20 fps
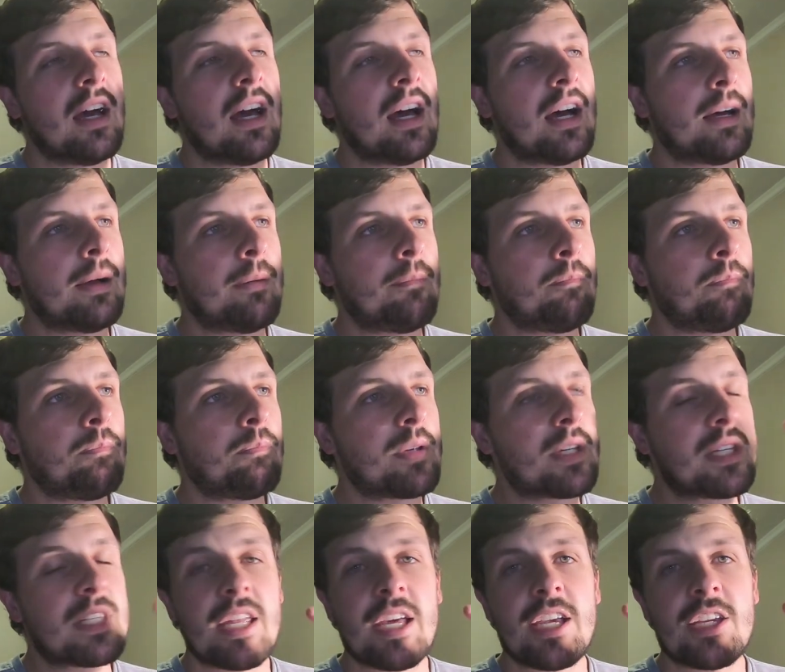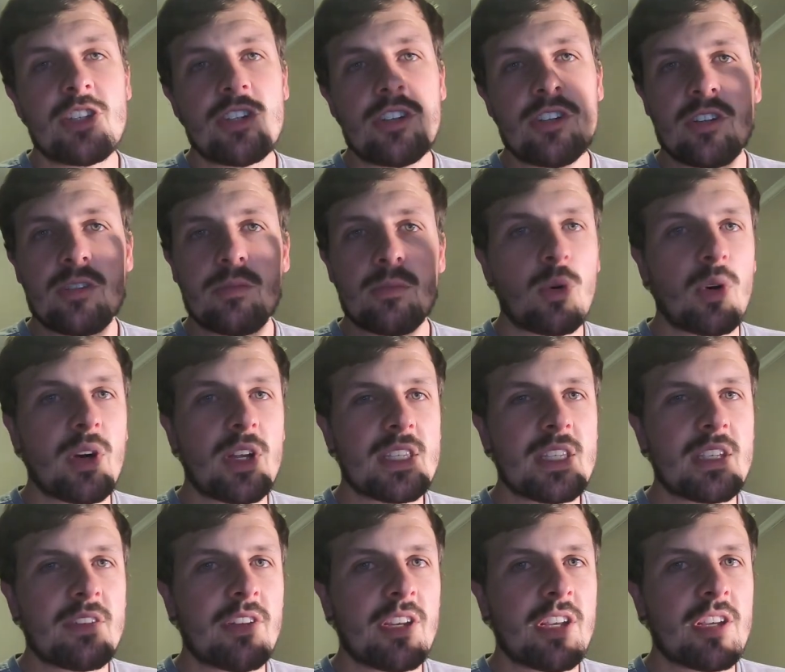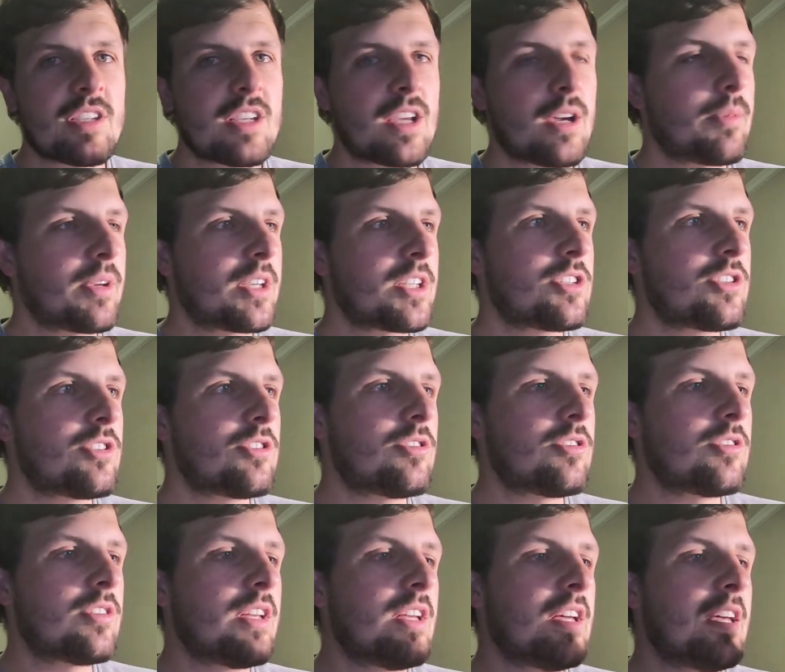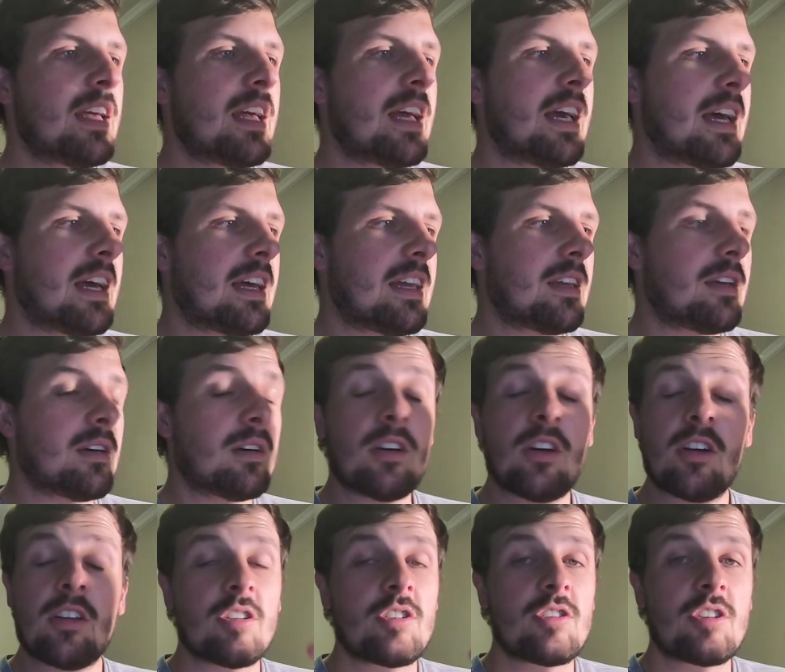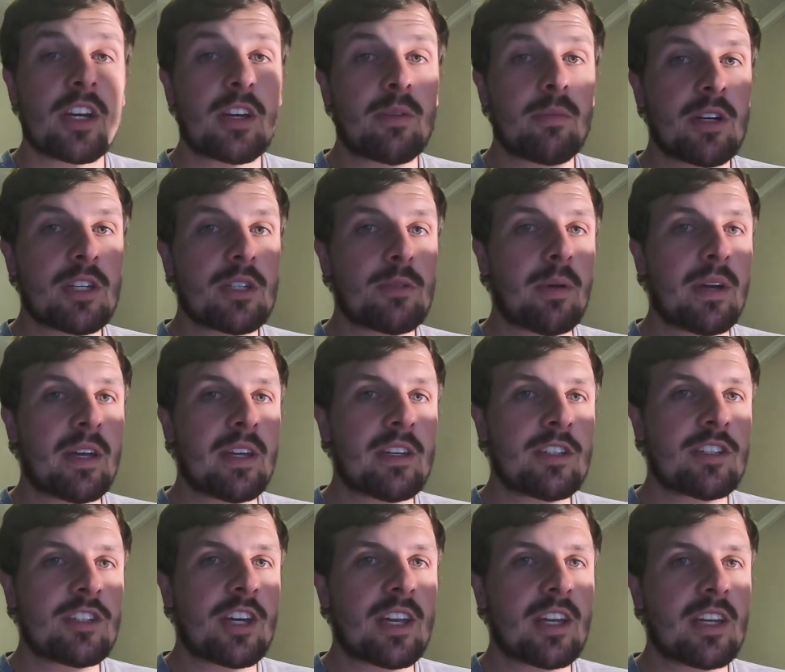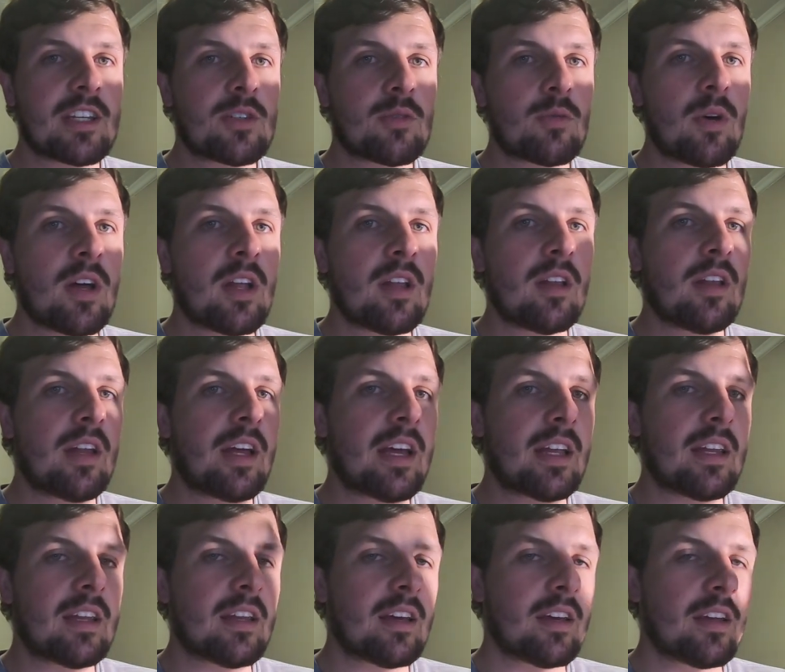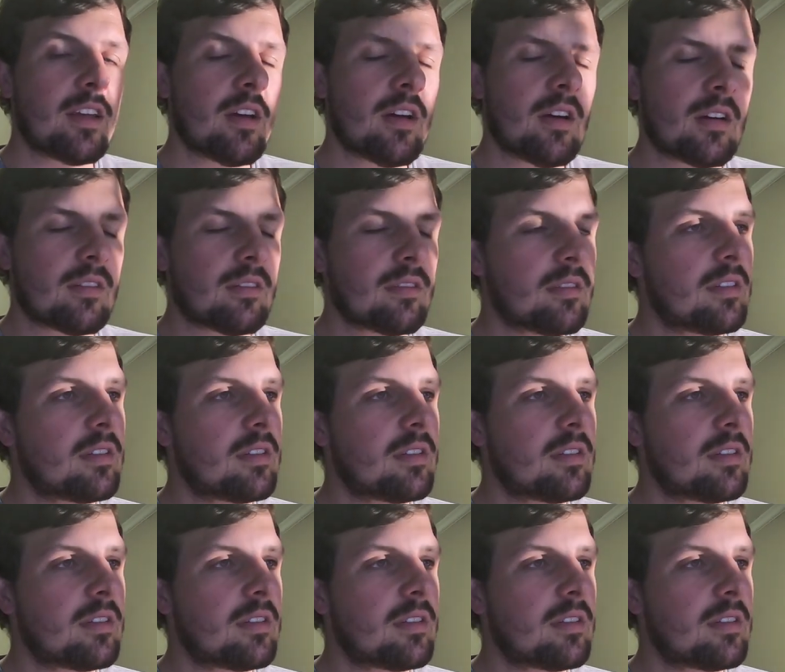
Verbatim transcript: um, but stay tuned more hunting videos coming soon and uh, on the trigger punch bandits channel as well and uh, yeah